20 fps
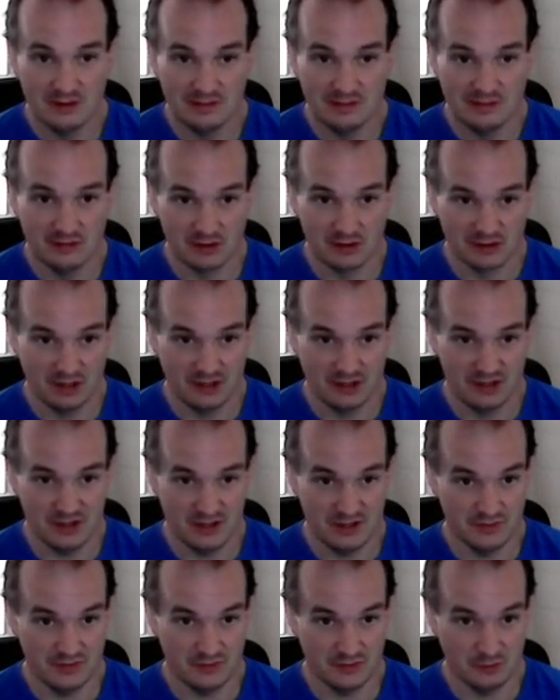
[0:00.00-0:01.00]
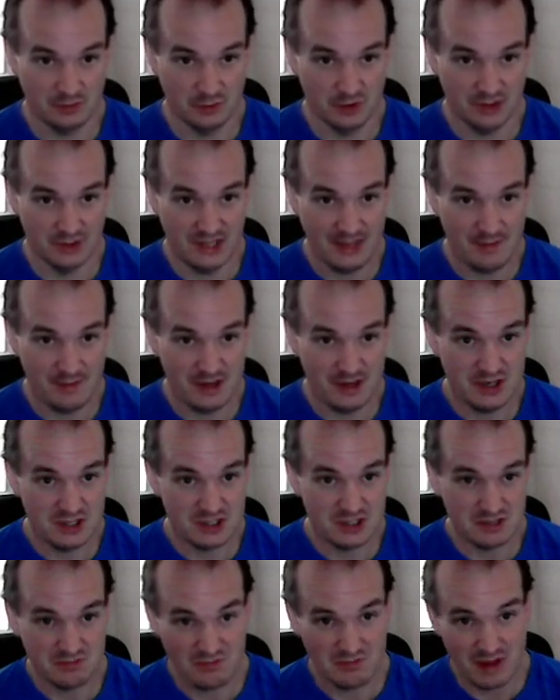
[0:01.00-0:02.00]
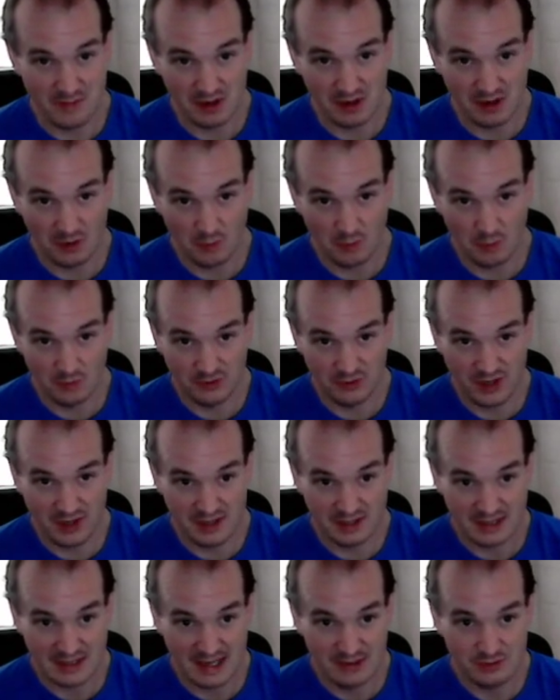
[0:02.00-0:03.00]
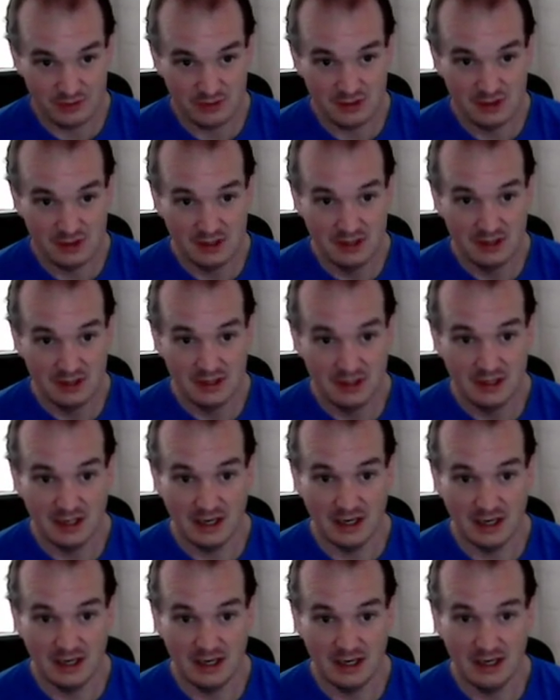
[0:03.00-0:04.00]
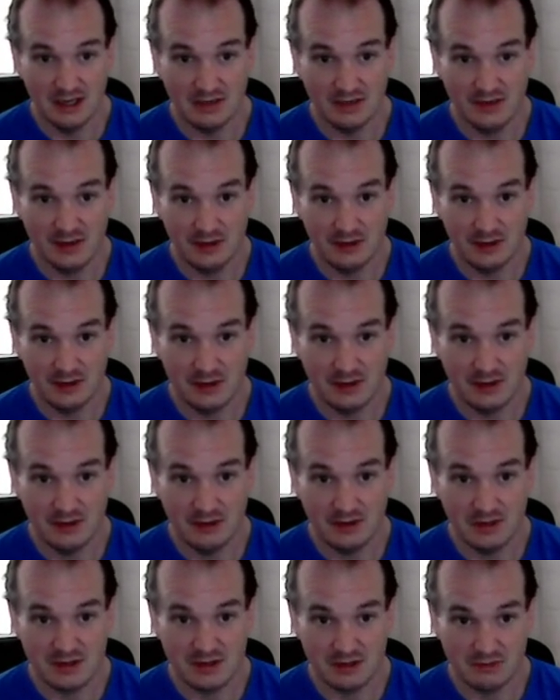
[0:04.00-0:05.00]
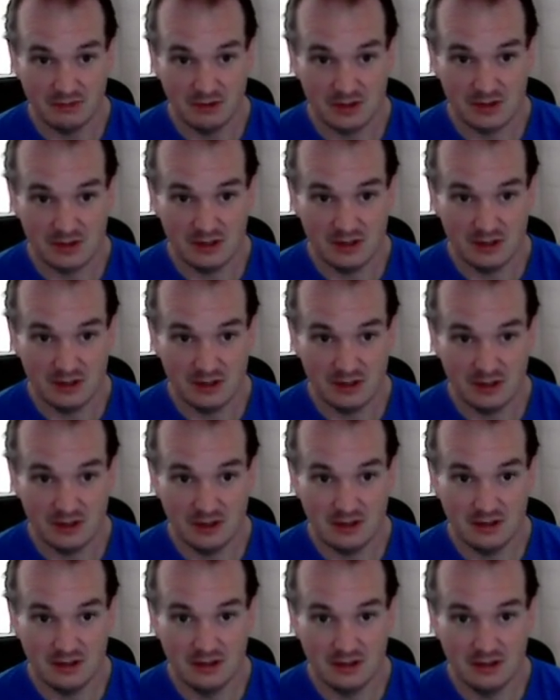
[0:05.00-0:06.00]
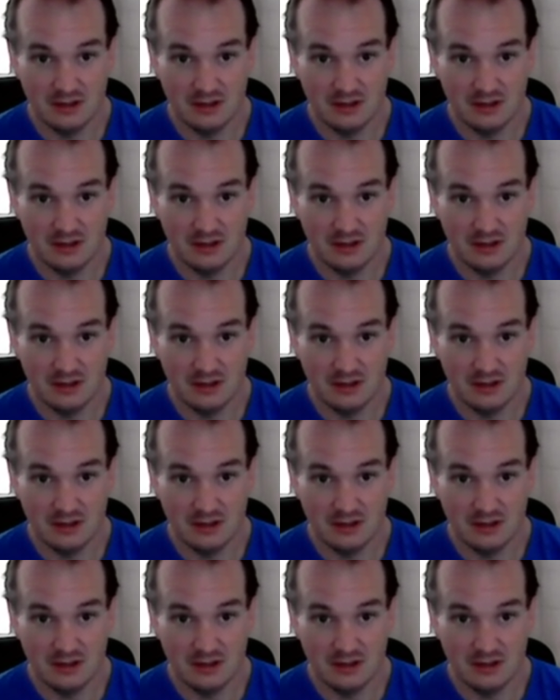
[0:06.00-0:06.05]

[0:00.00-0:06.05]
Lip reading: Rock Slide does it for some good damage. Maybe another one will take it out. There we go. There's our Rock Slide.